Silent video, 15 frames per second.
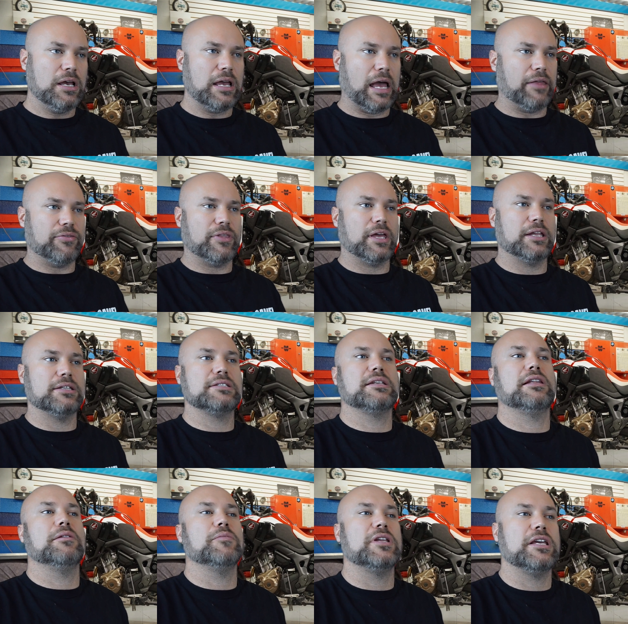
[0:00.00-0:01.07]
and then
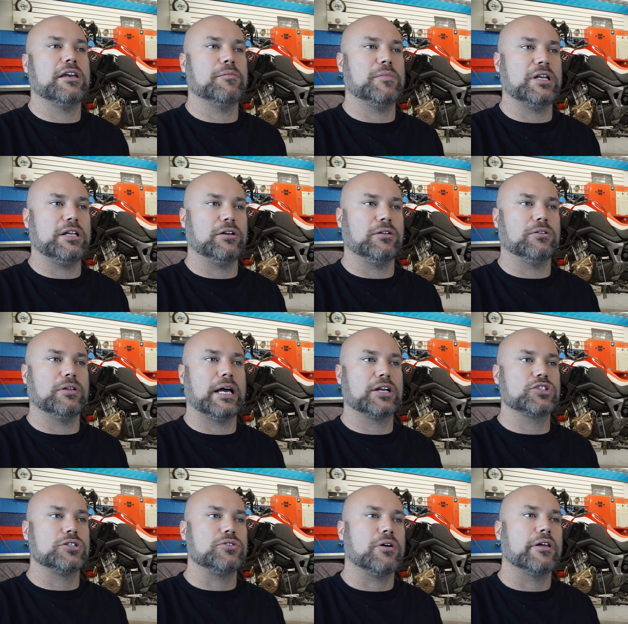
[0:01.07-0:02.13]
send them to him, and he'll
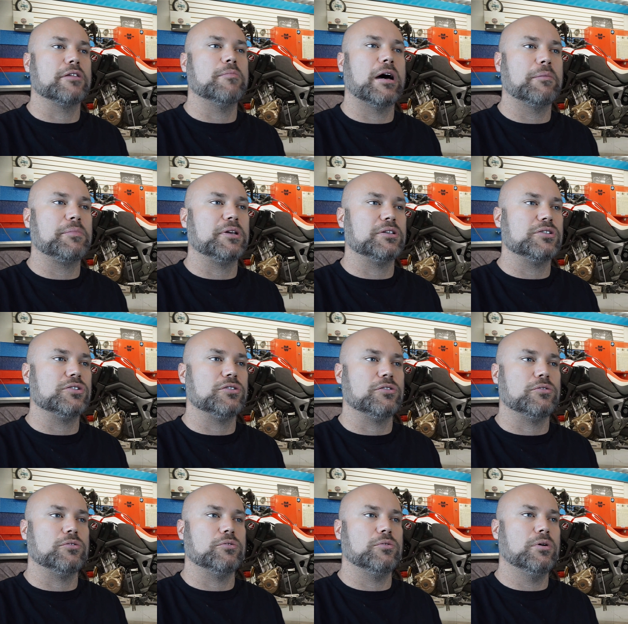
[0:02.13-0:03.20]
actually draw them up
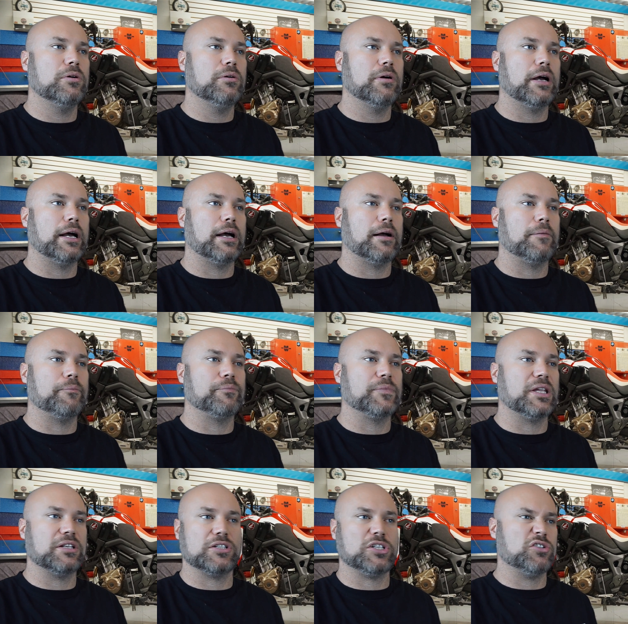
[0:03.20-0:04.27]
into
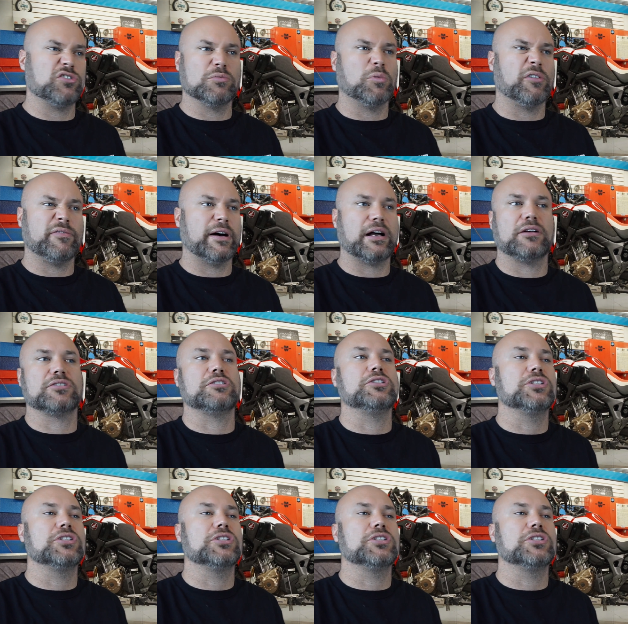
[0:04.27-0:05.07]
usable files in